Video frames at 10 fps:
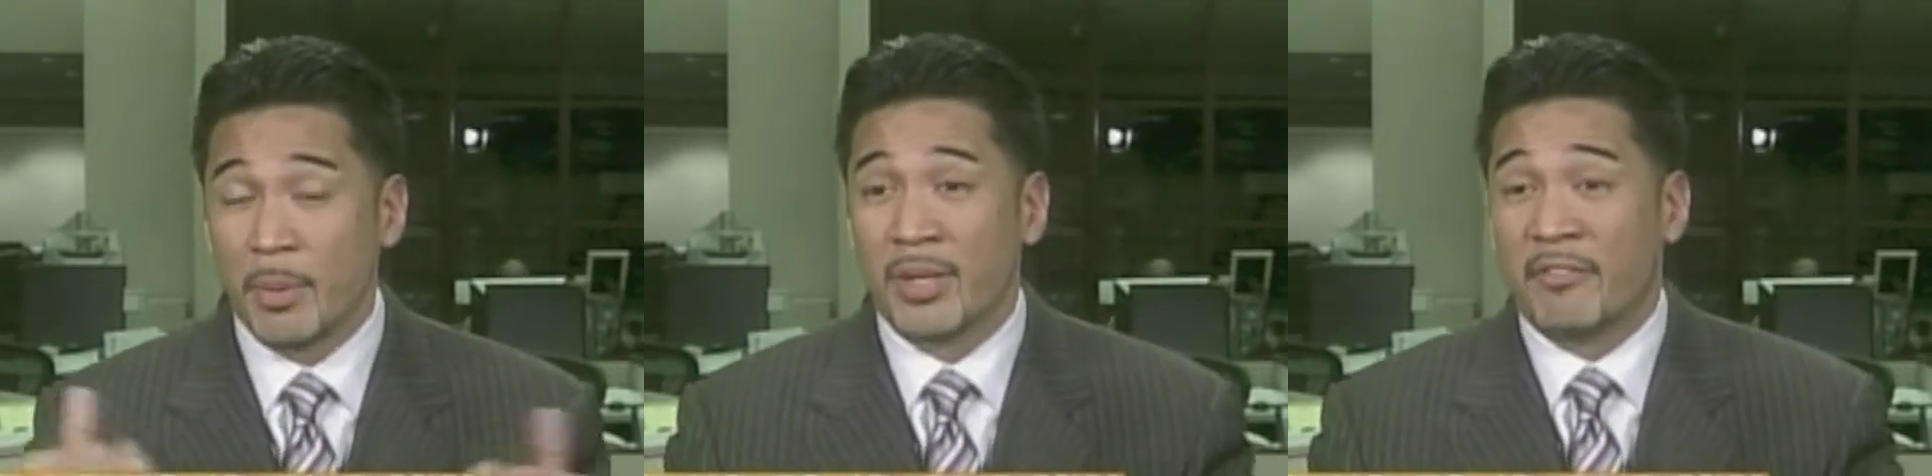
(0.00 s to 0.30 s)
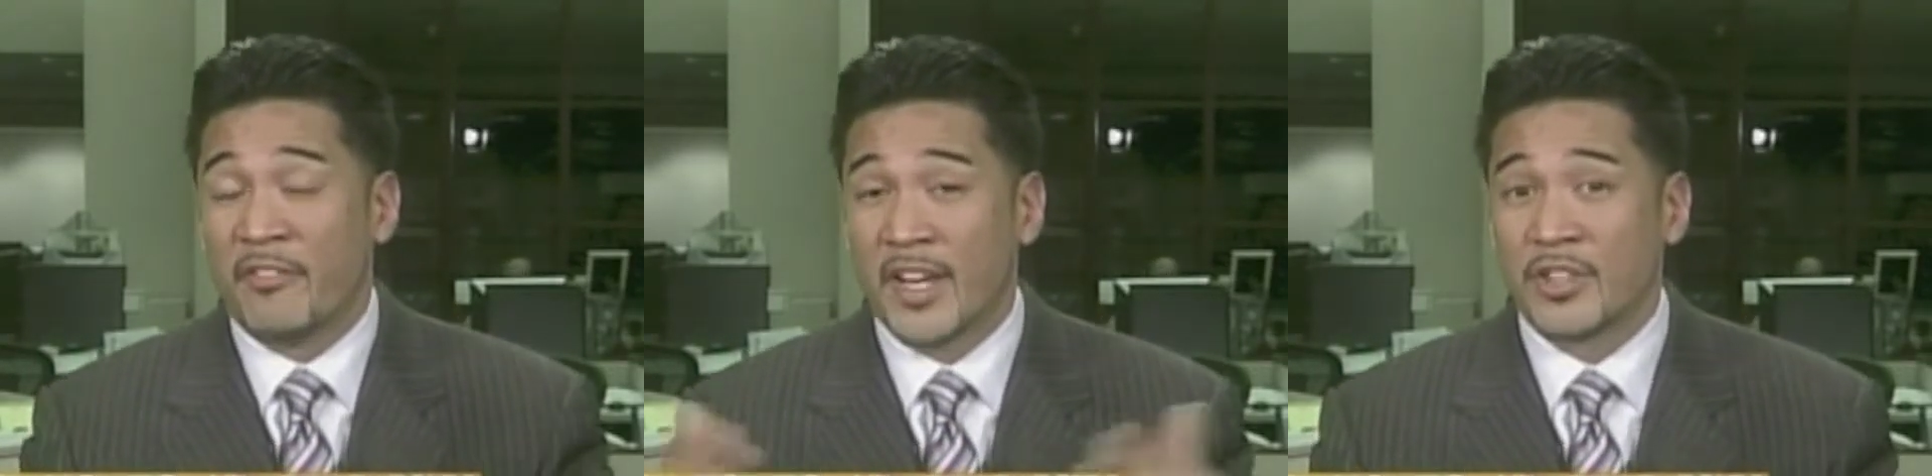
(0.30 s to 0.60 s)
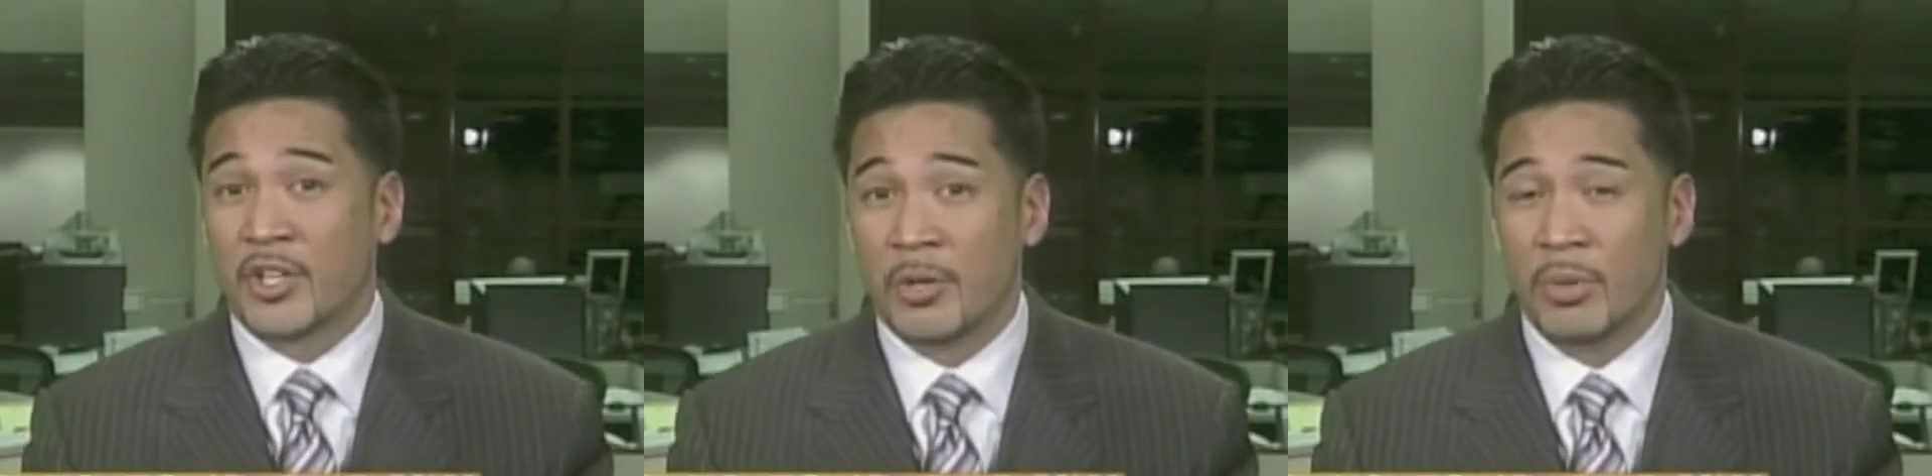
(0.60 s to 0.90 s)
it would
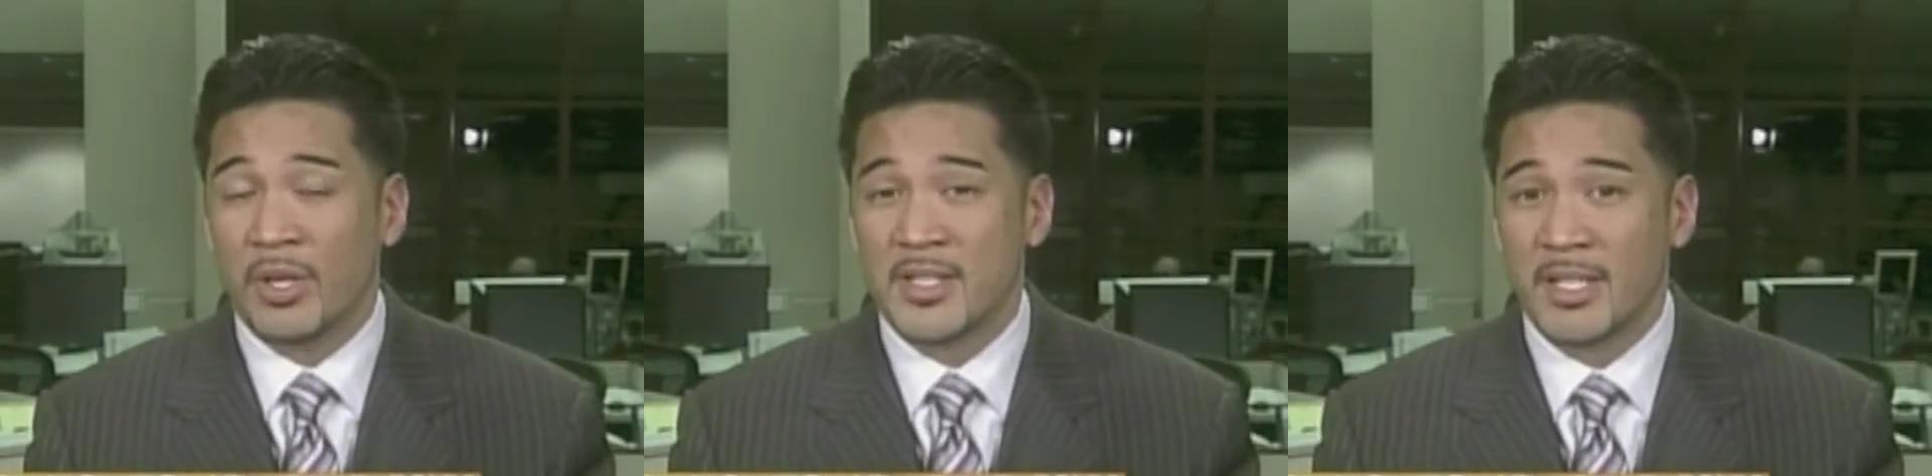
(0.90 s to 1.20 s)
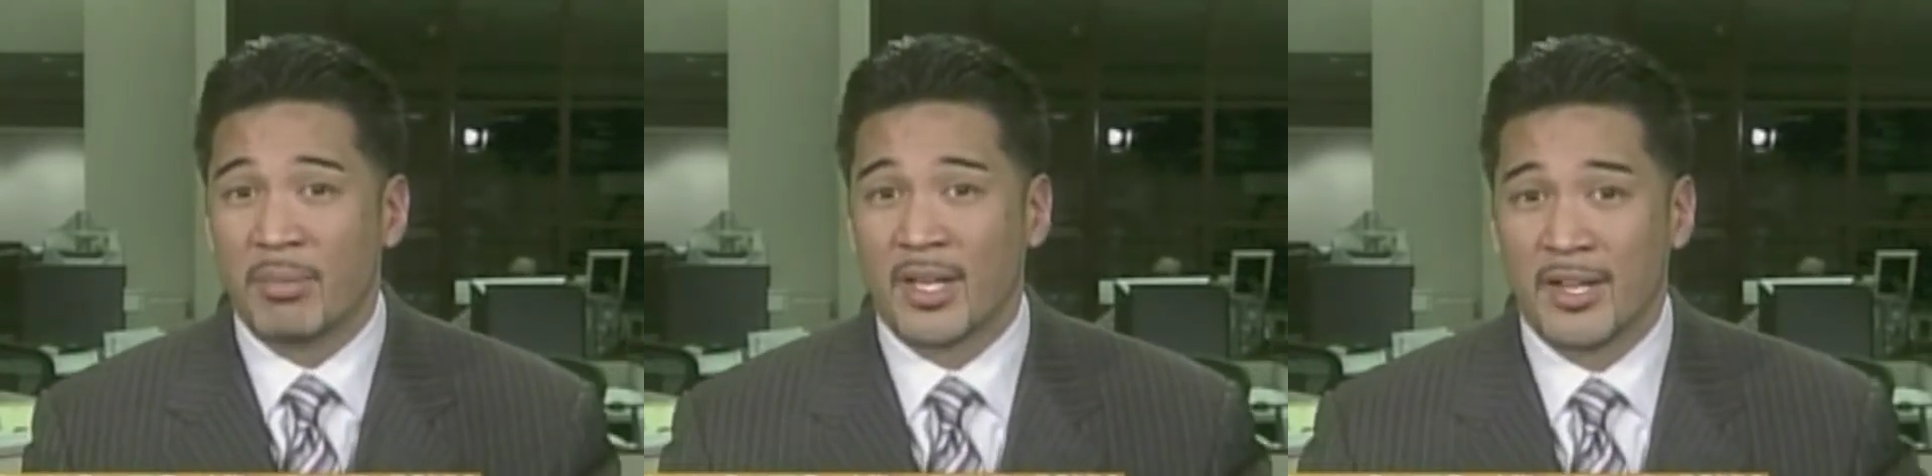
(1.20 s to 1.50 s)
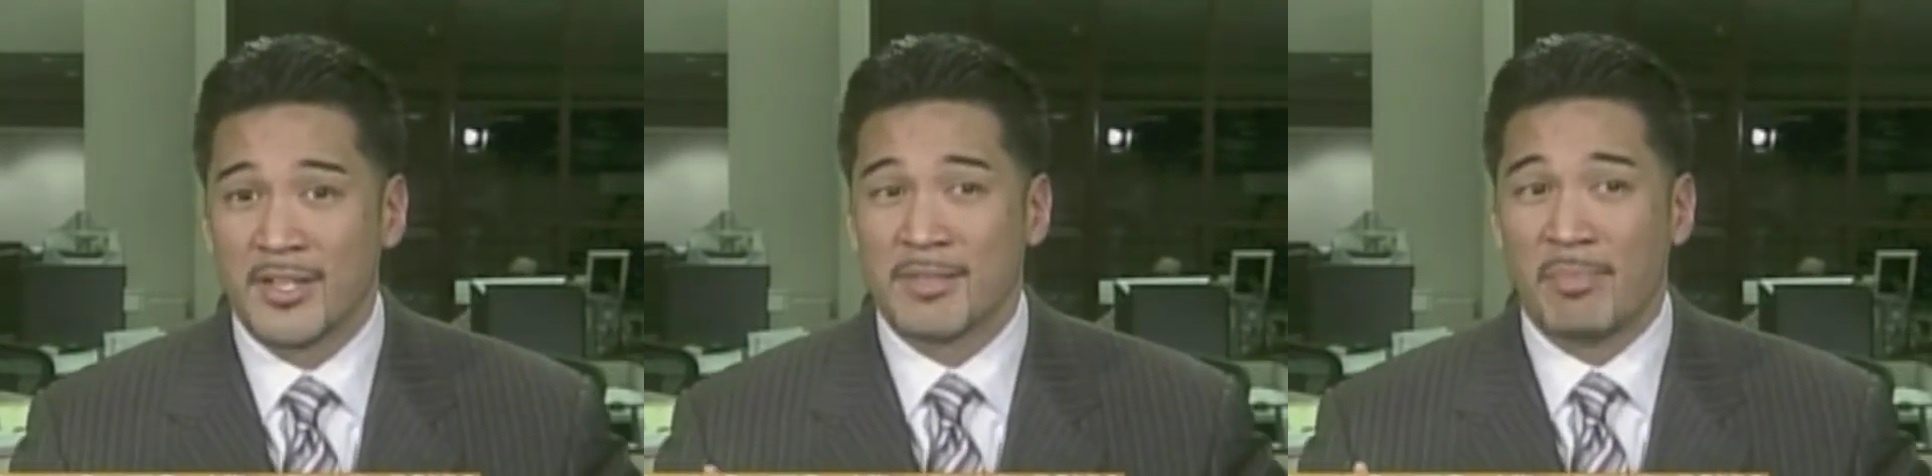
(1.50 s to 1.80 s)
affect the community
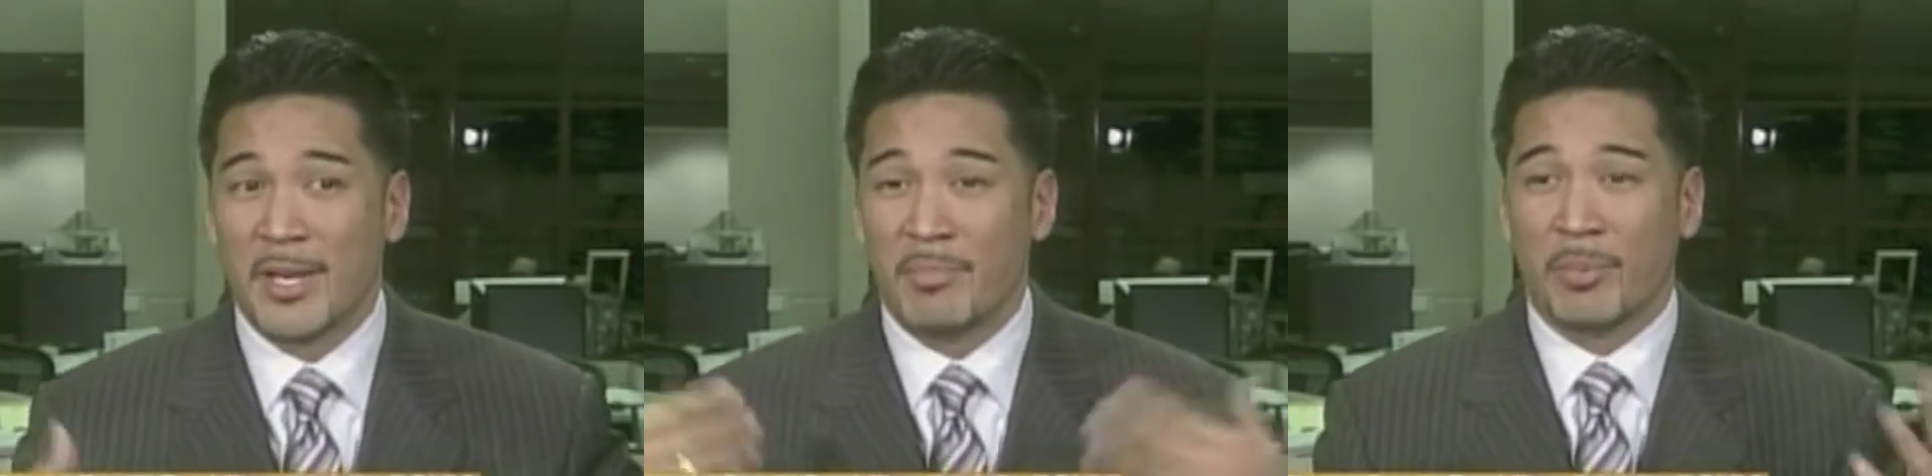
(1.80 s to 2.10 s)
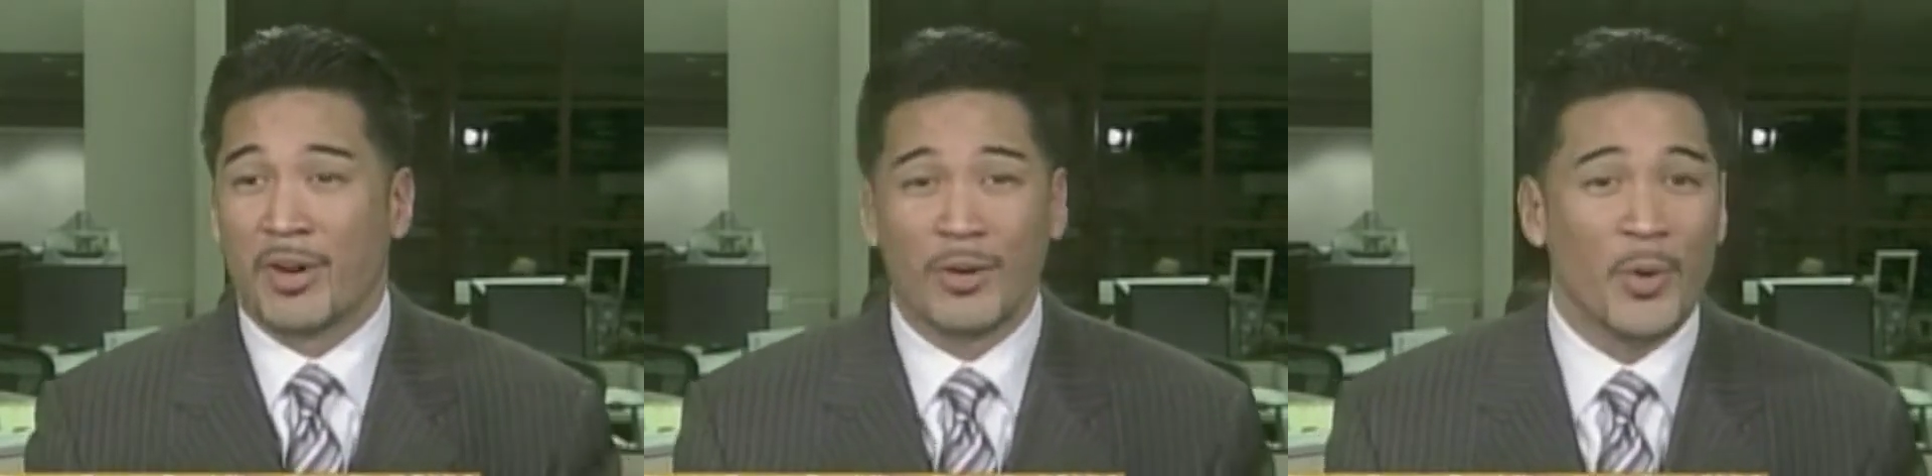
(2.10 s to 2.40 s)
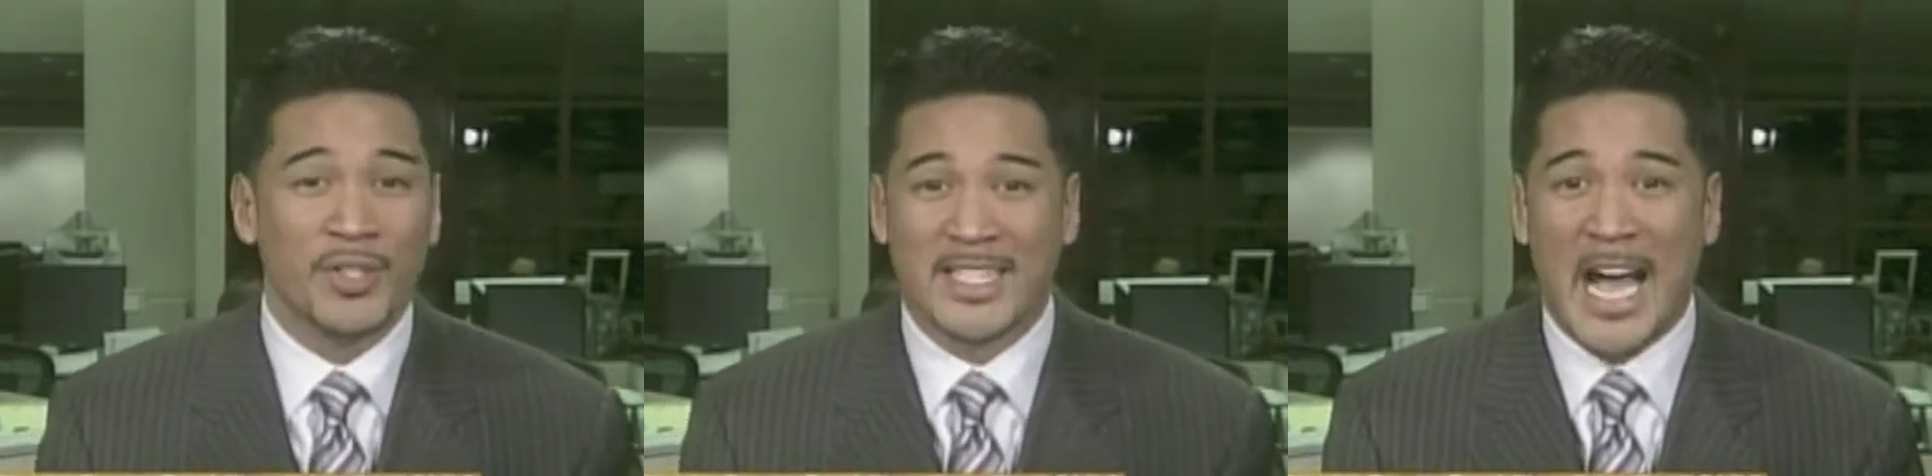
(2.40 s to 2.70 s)
because many people aren't
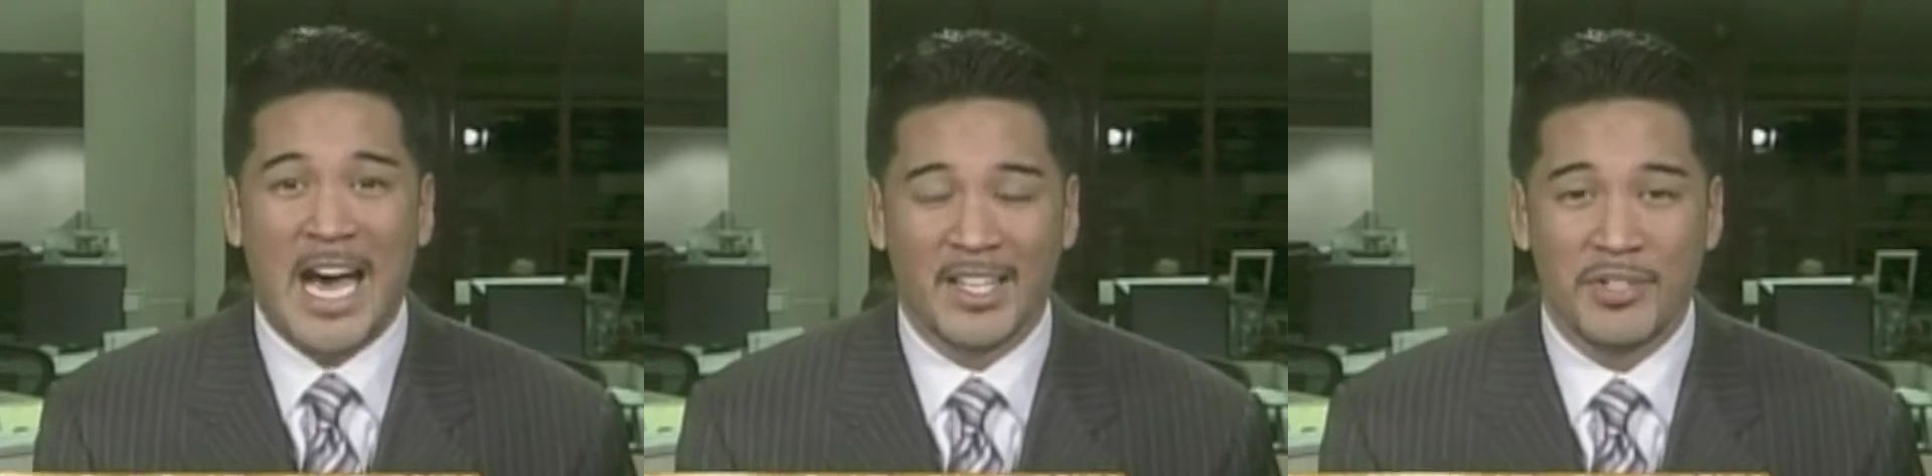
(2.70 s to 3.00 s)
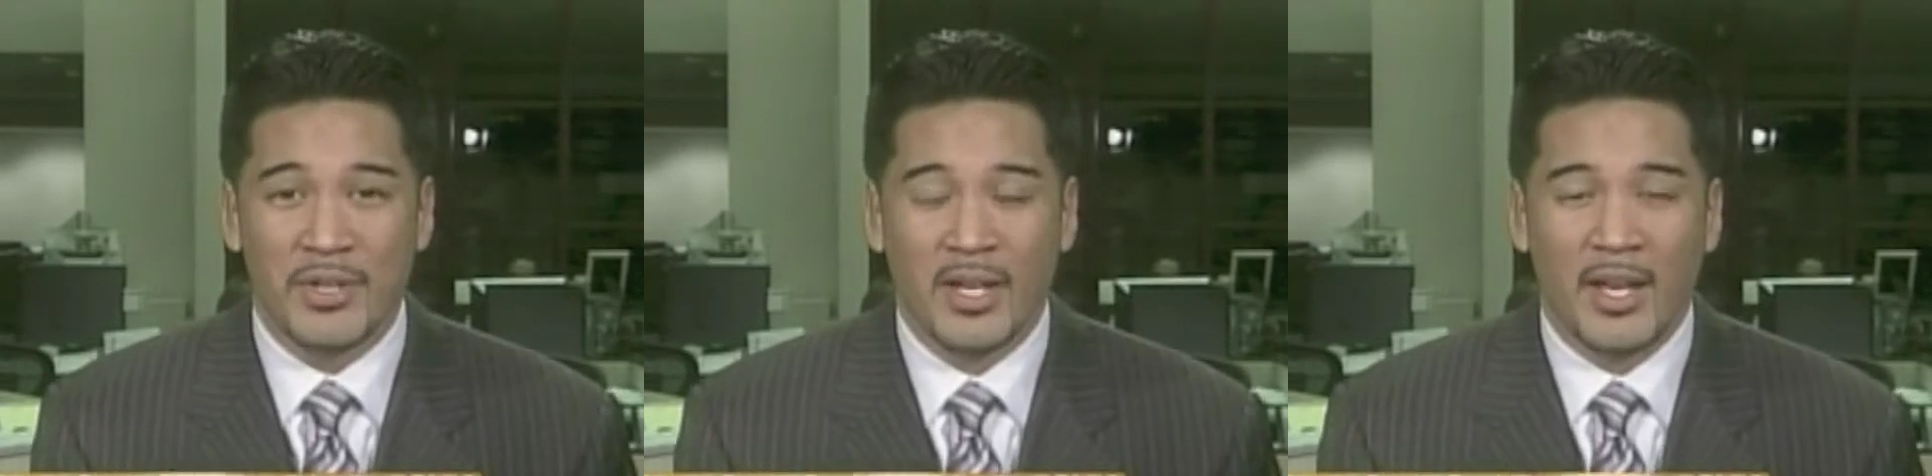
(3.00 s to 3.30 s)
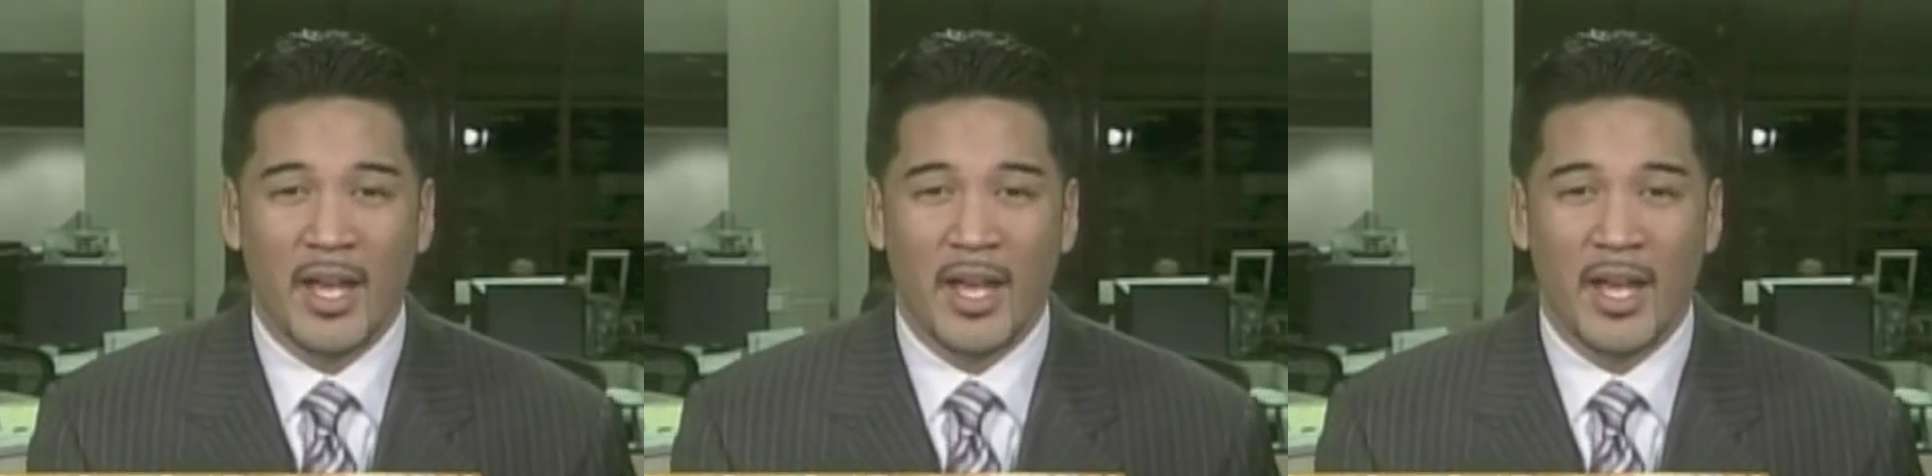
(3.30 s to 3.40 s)
going to college.